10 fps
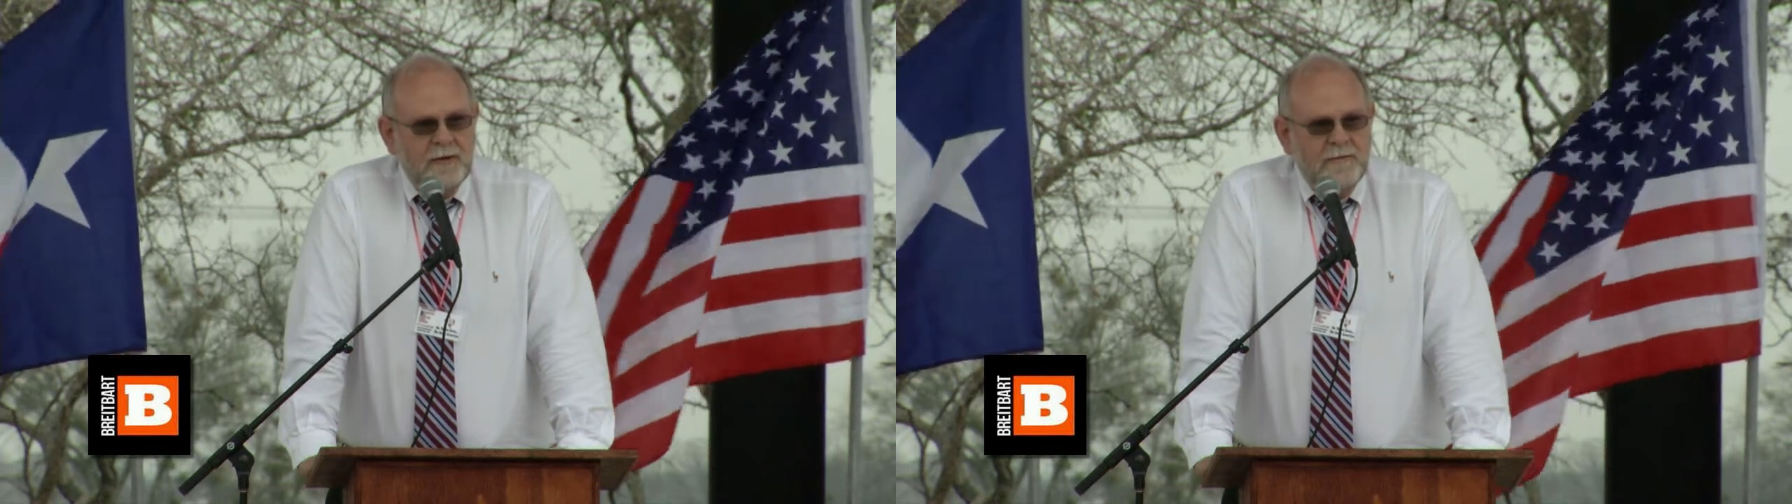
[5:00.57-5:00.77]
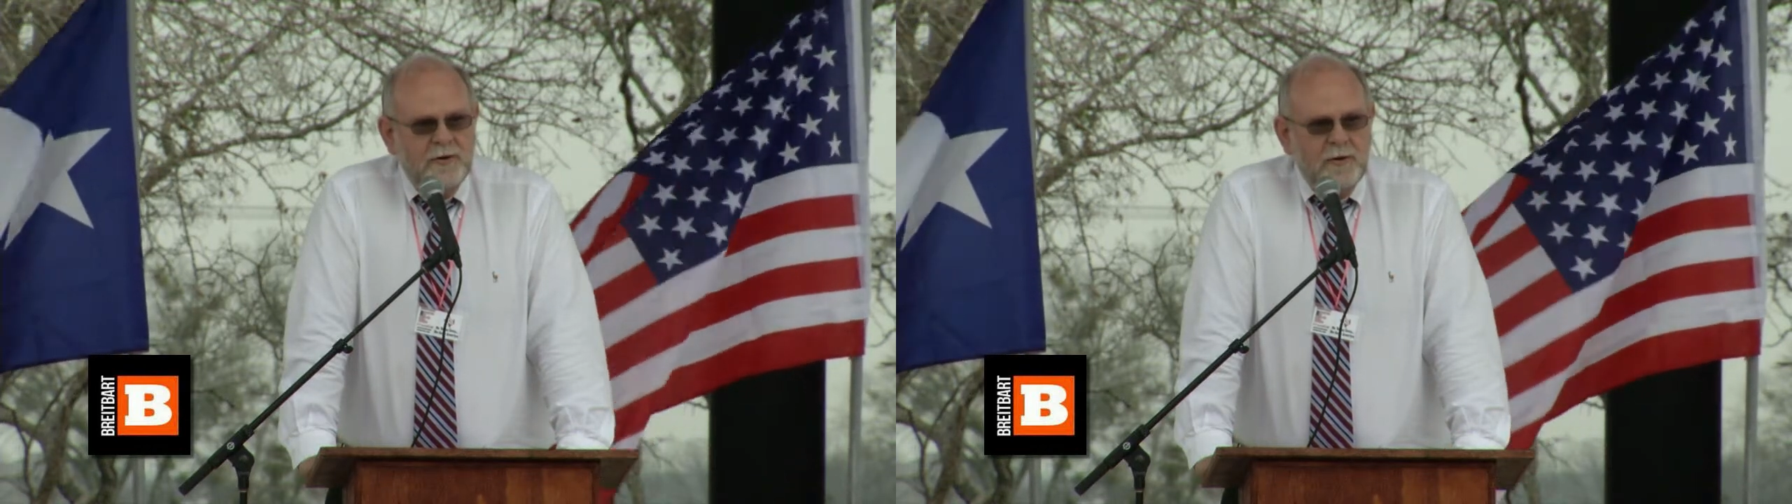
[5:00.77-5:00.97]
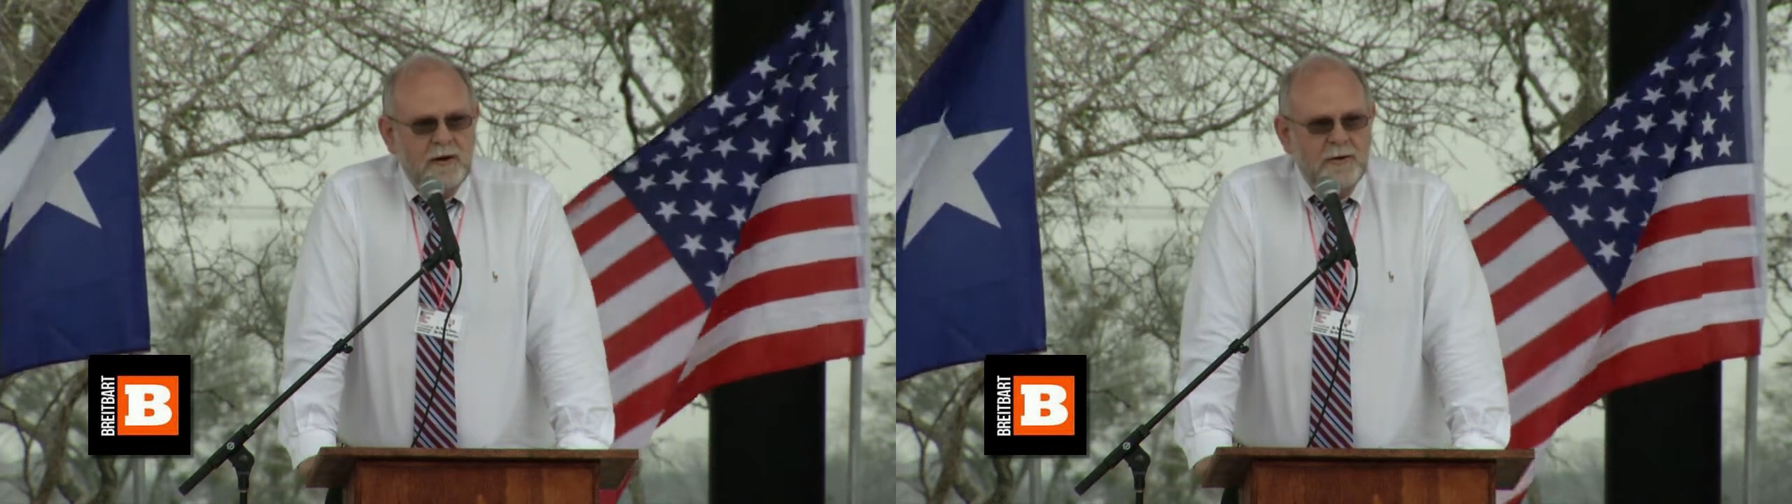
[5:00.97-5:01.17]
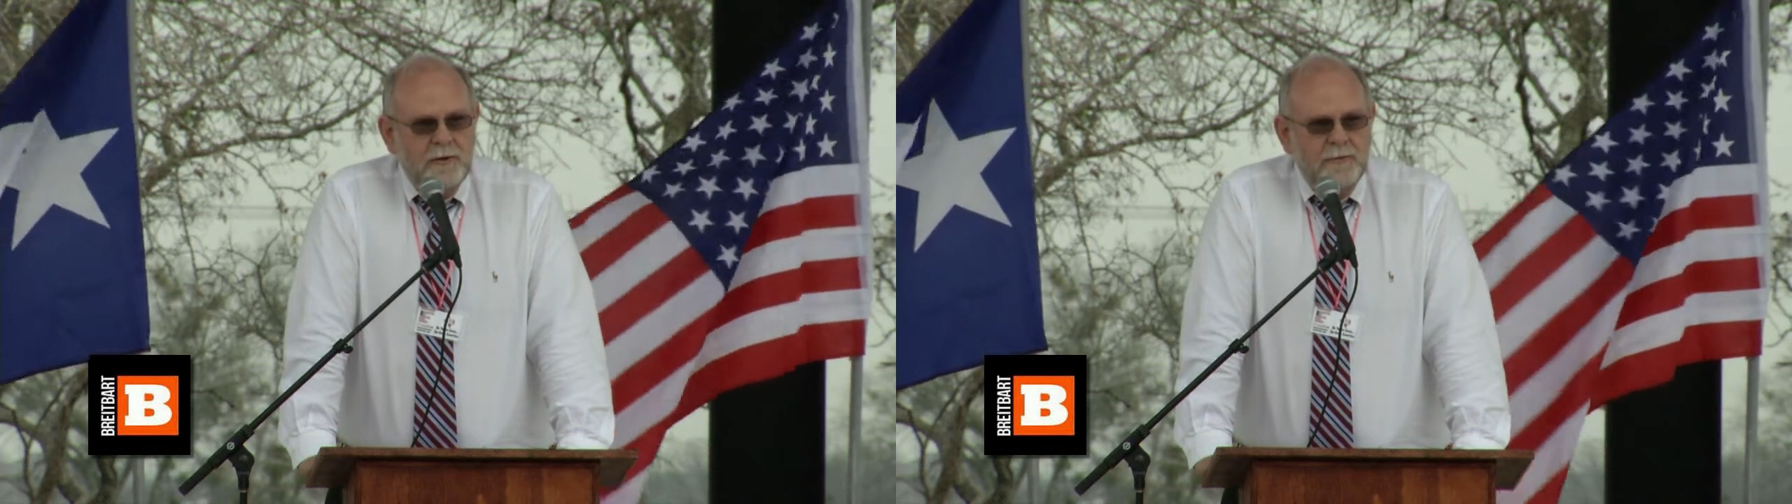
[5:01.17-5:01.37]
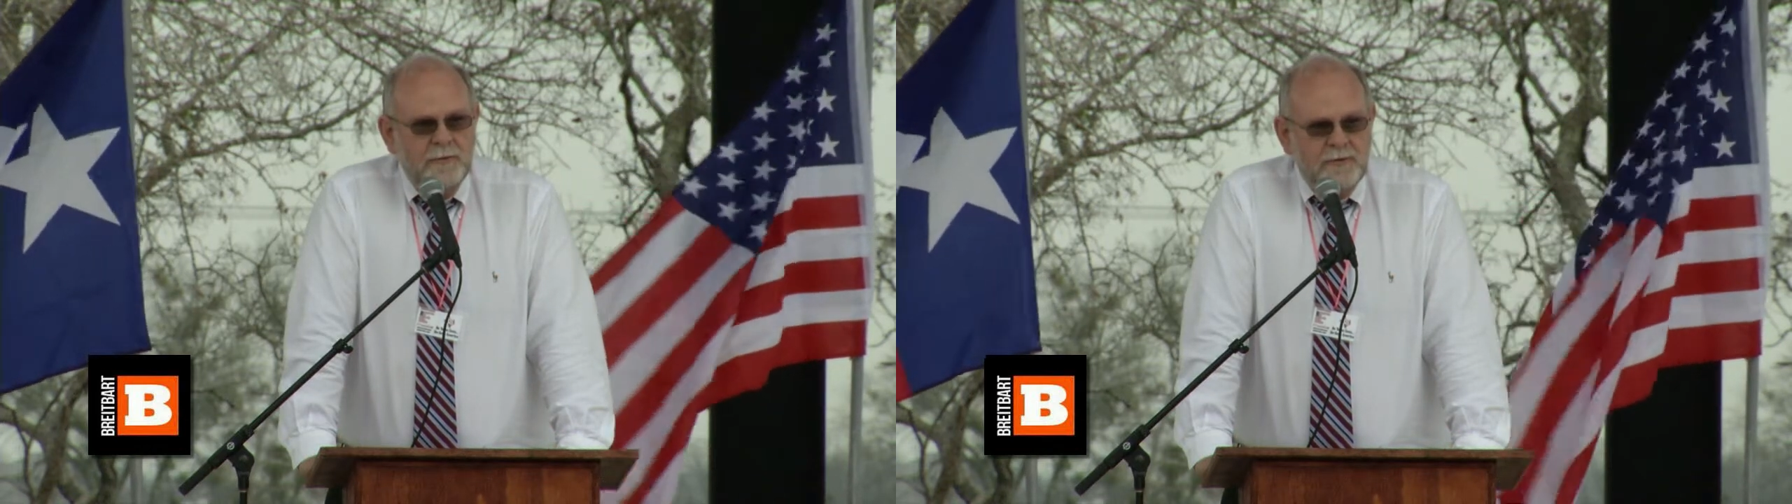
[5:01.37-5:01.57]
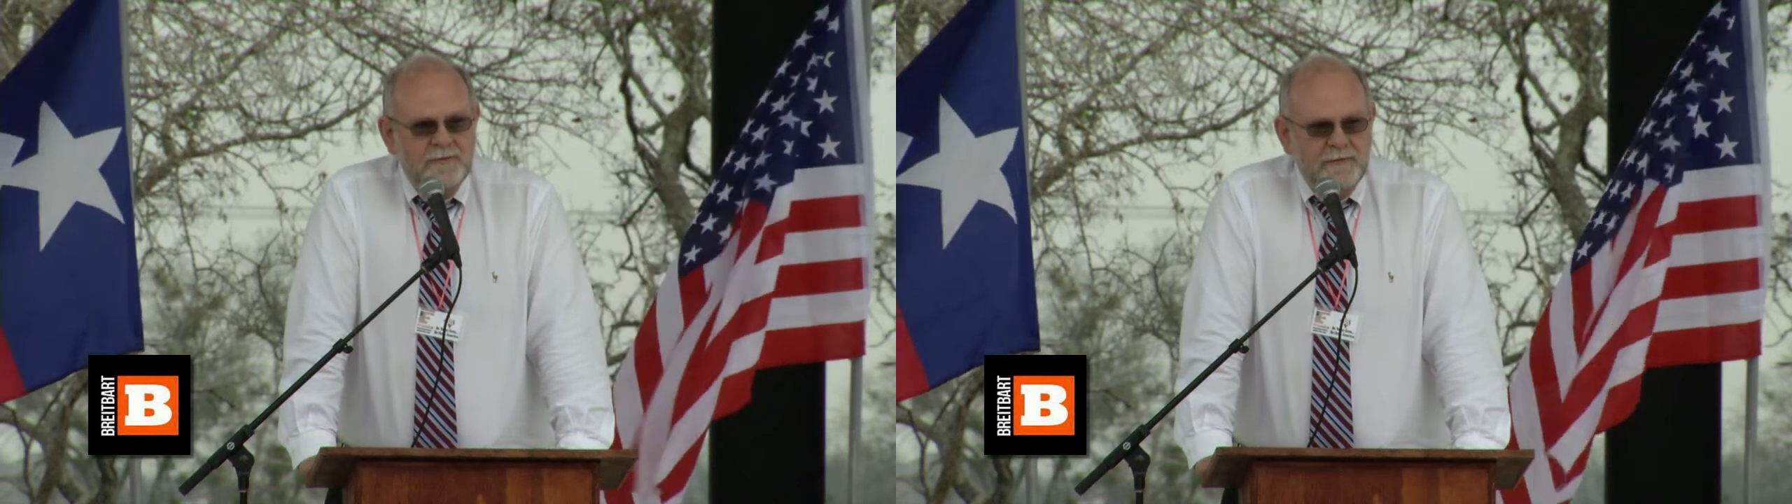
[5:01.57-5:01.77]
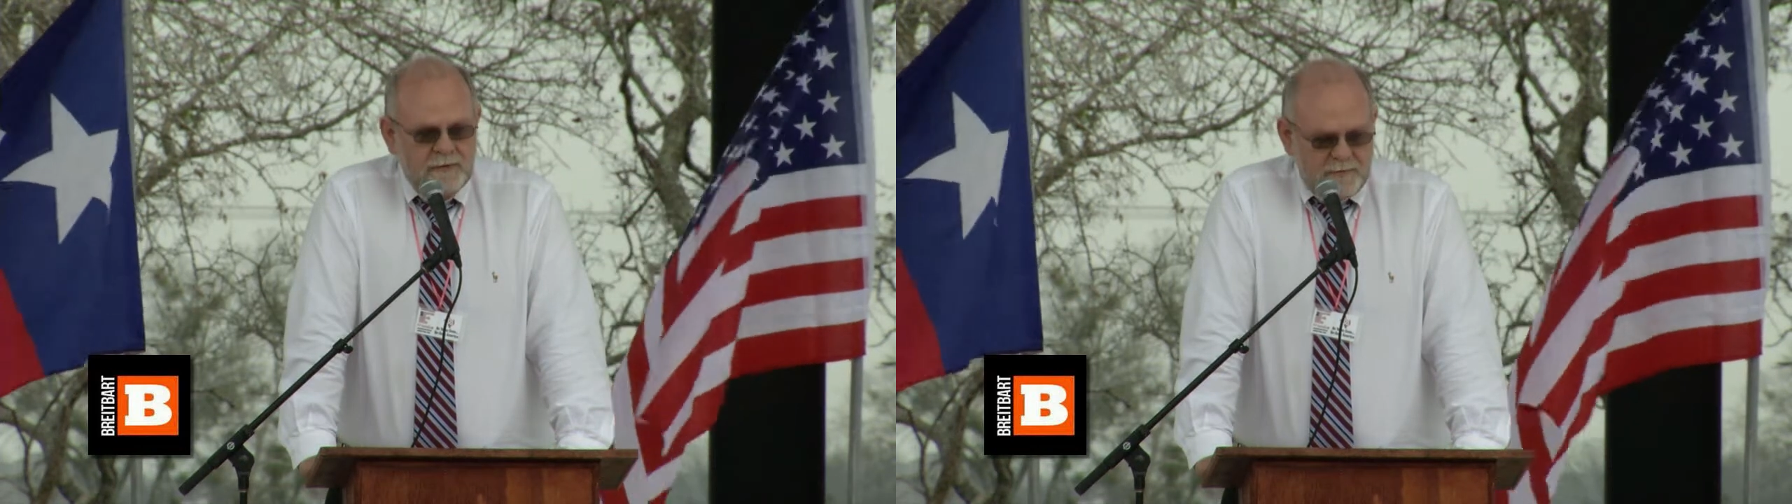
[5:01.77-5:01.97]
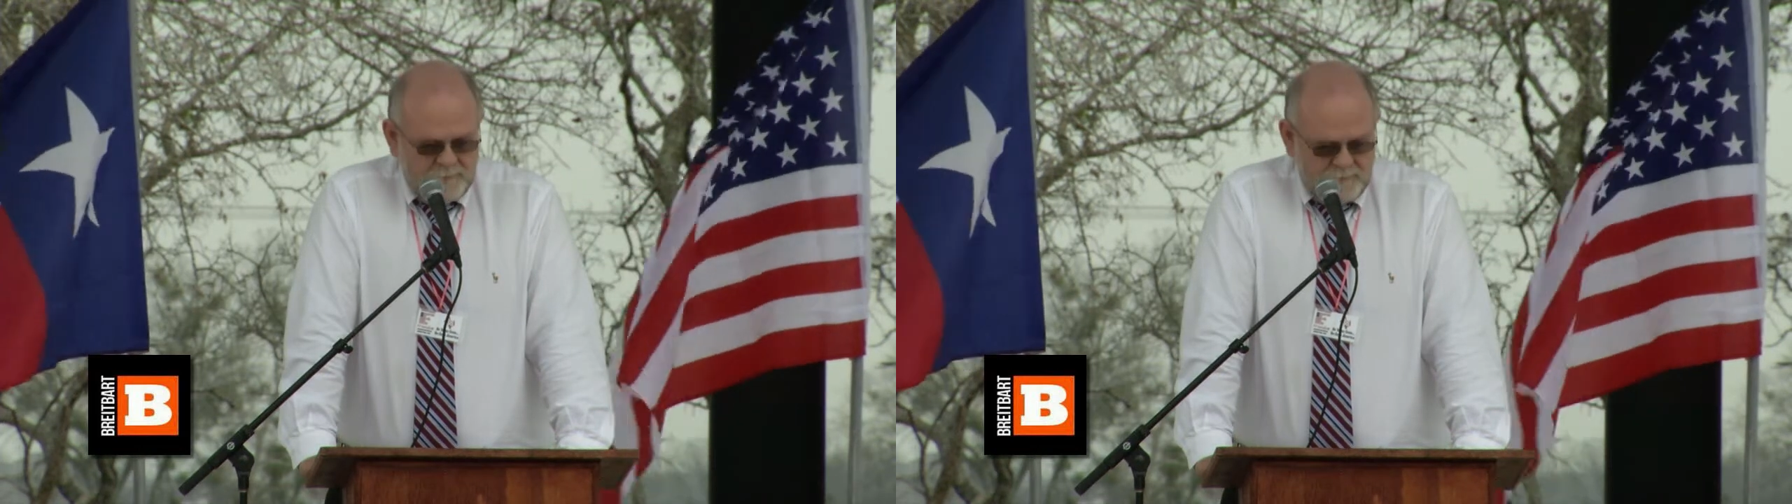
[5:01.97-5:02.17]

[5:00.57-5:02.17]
You have to go out and produce it.